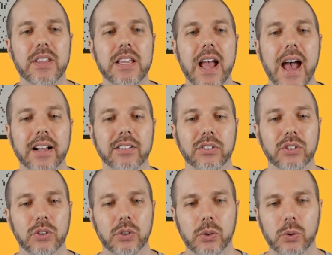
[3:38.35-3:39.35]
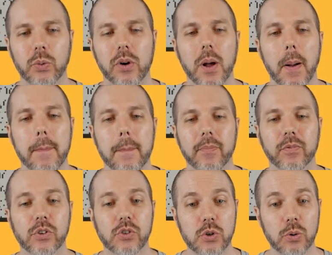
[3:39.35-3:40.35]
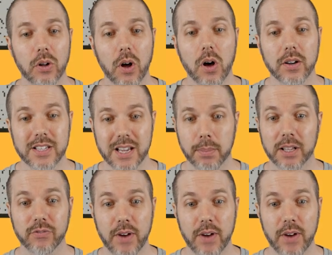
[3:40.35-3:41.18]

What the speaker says: the X2 for too long, see it blinks